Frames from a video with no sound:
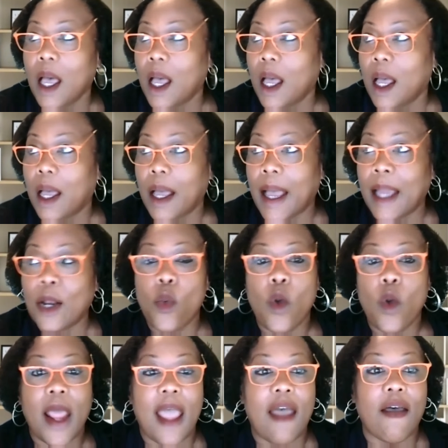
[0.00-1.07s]
I
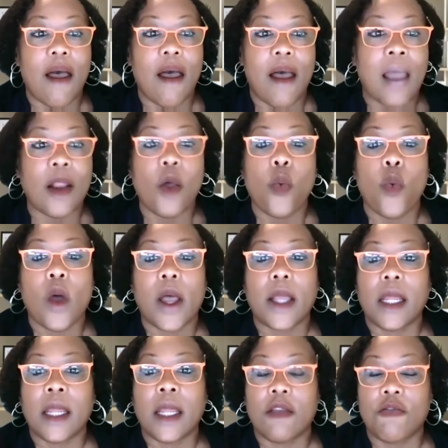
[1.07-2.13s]
don't
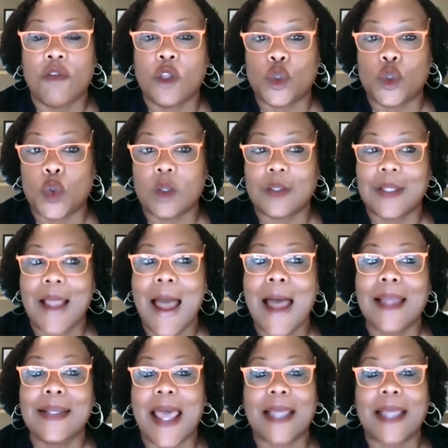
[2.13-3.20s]
want individuals
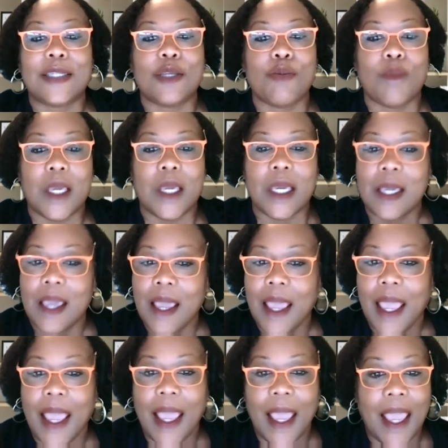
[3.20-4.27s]
contacting me
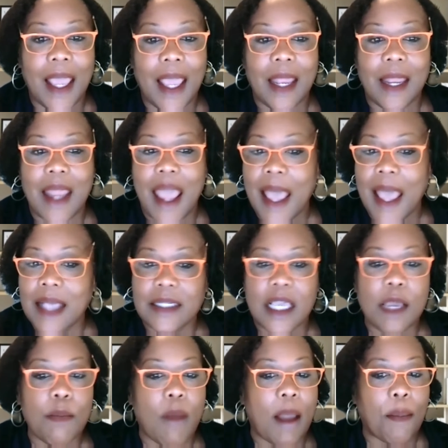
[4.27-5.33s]
and
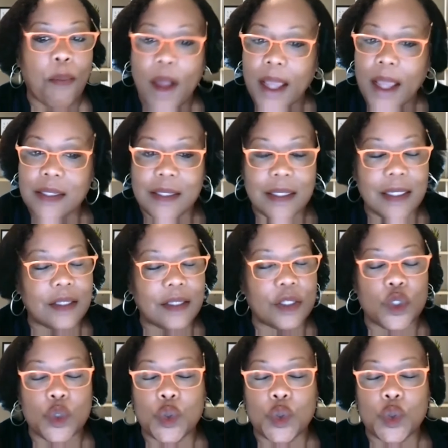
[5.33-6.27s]
asking my prices and